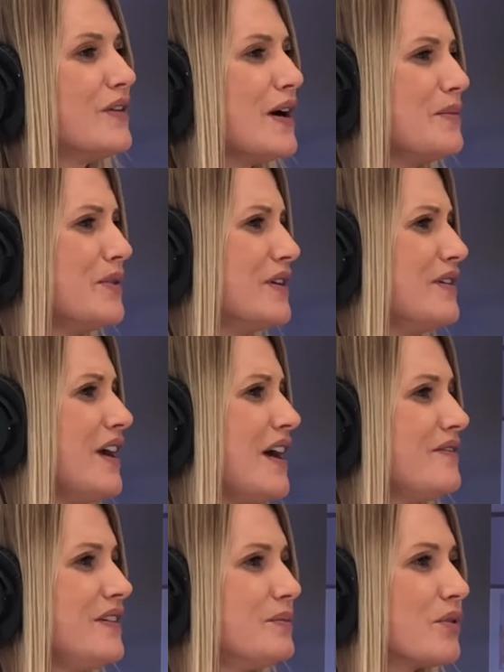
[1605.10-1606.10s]
I put
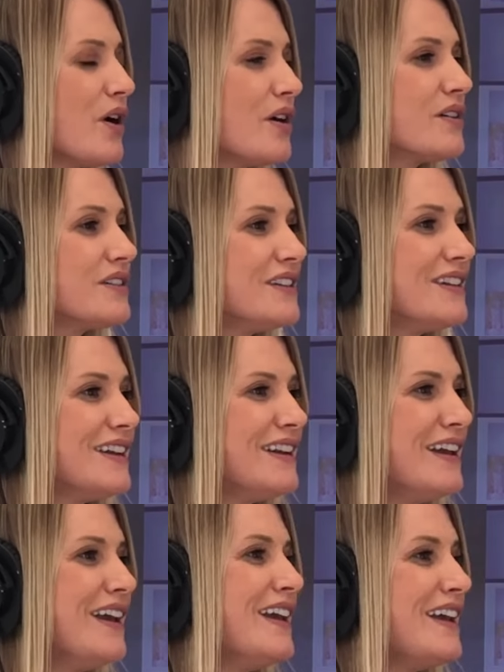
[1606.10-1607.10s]
heavy product in it,
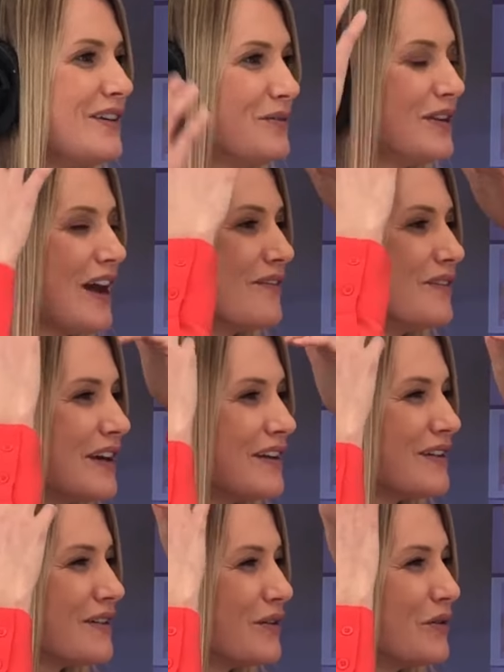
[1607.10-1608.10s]
it would have
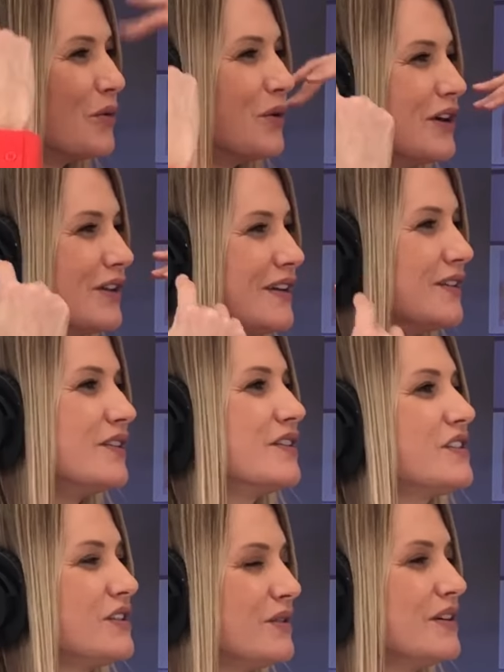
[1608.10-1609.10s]
like an oily
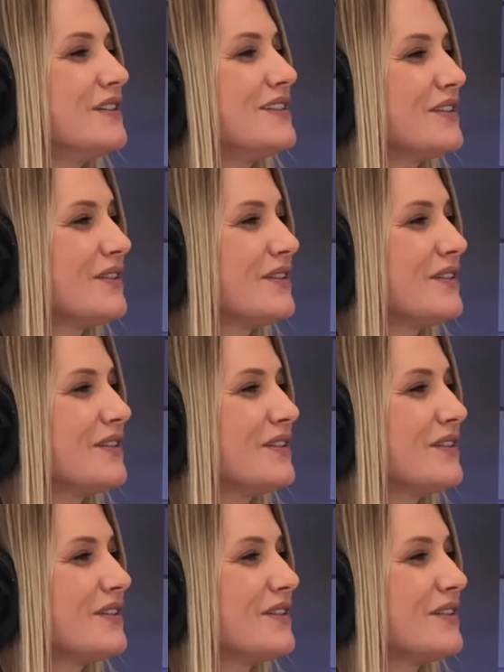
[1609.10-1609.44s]
look to it. So I